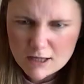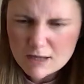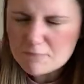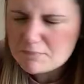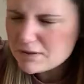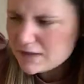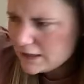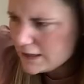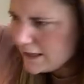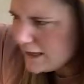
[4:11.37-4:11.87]

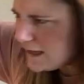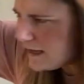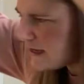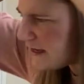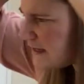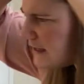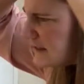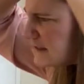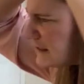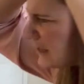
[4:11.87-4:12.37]

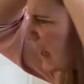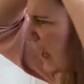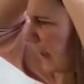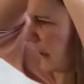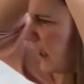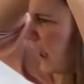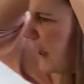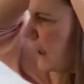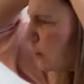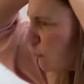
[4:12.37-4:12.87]
Please can
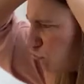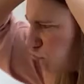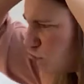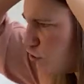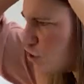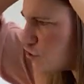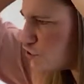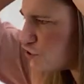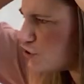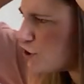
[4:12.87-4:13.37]
I
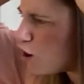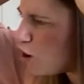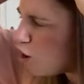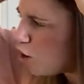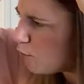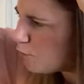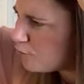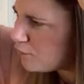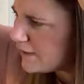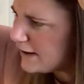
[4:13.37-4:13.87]
cross
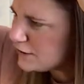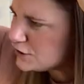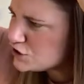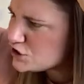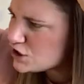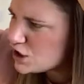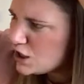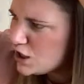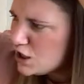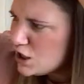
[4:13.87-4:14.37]
your
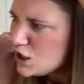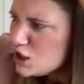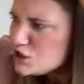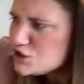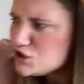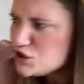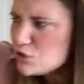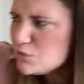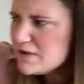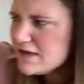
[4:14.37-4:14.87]
bridge
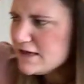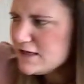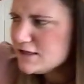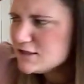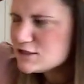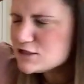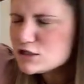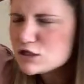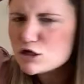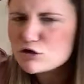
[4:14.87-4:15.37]
to
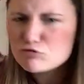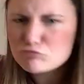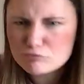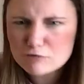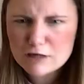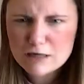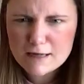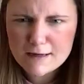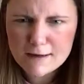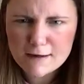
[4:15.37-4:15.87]
eat the
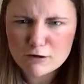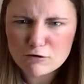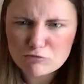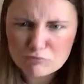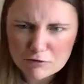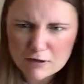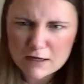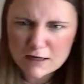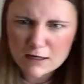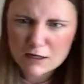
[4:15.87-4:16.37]
green,
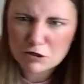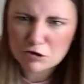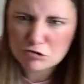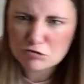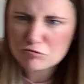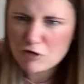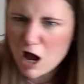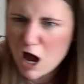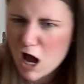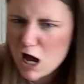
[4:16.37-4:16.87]
green
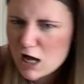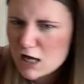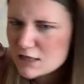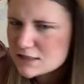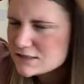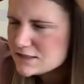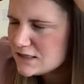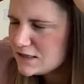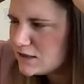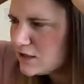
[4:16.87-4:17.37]

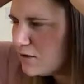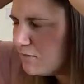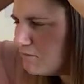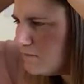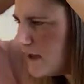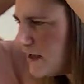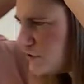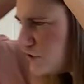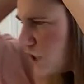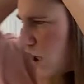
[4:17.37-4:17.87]
grass in the
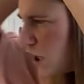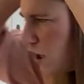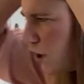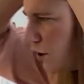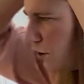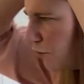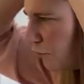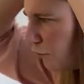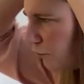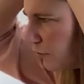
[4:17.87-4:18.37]

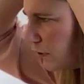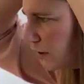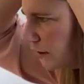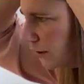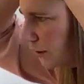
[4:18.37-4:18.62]
meadow?